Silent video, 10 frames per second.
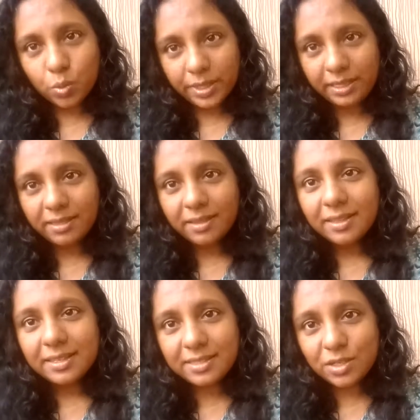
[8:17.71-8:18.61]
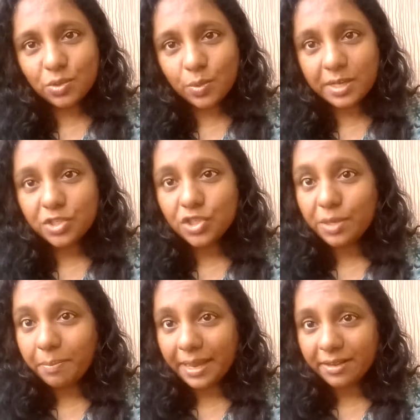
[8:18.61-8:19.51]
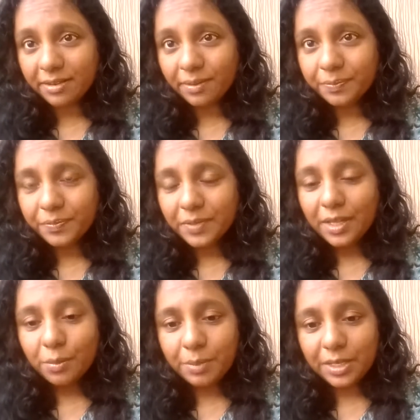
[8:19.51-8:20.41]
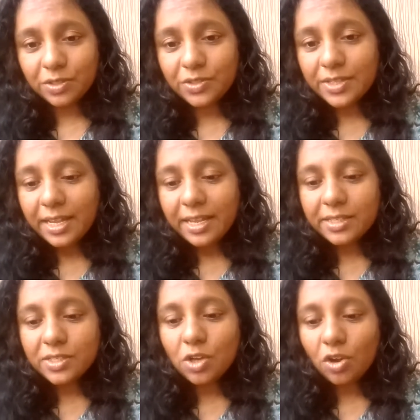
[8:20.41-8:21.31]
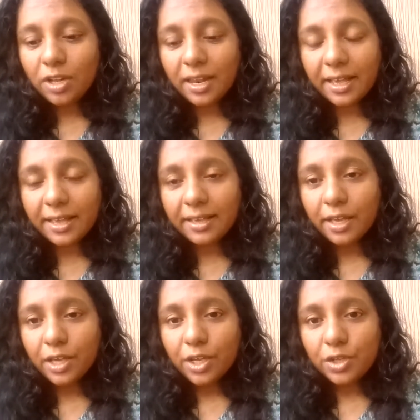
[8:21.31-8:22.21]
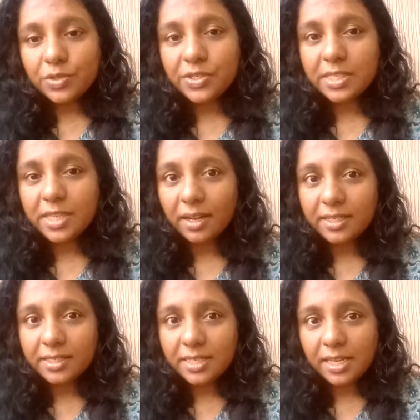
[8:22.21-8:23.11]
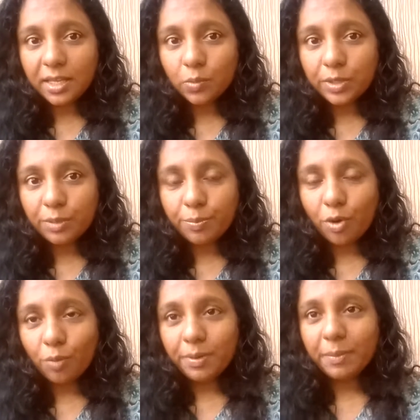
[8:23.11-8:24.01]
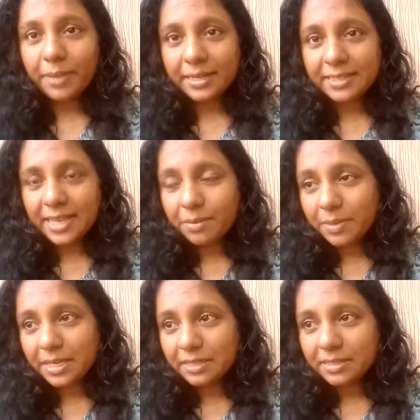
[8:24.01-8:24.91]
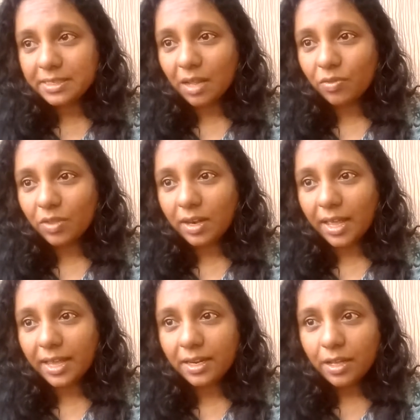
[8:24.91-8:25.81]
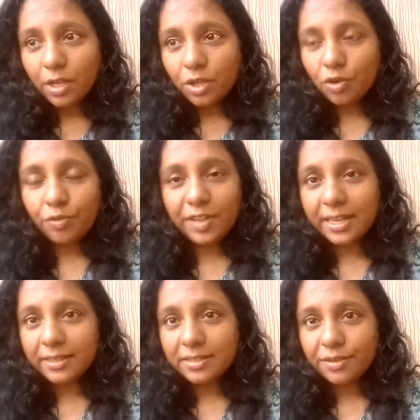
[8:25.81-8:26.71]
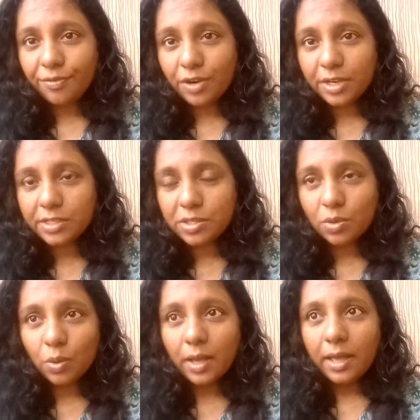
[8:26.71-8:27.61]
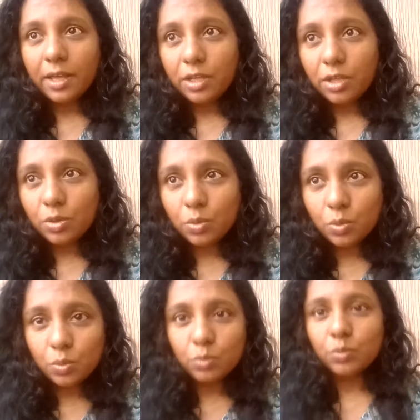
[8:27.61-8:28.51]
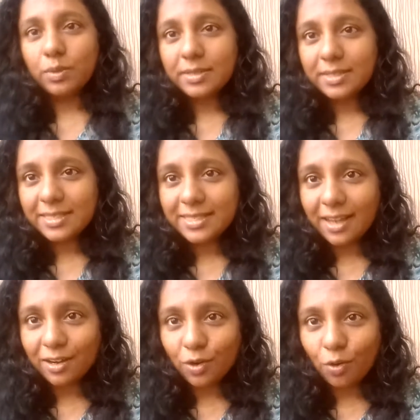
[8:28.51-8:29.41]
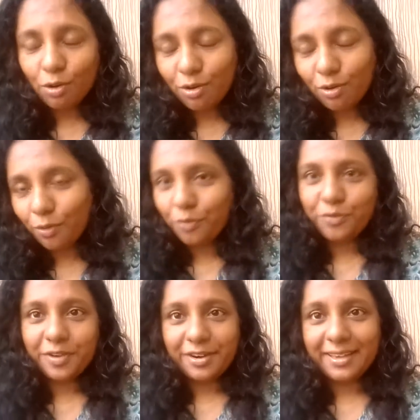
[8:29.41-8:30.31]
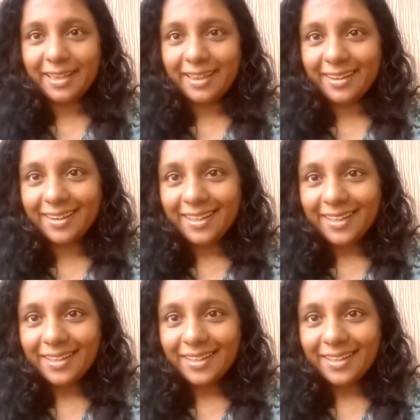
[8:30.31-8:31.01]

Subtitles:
with the situation better, because it's not like you started dealing with a problem and 10 minutes down the line you're feeling different, so you start all over again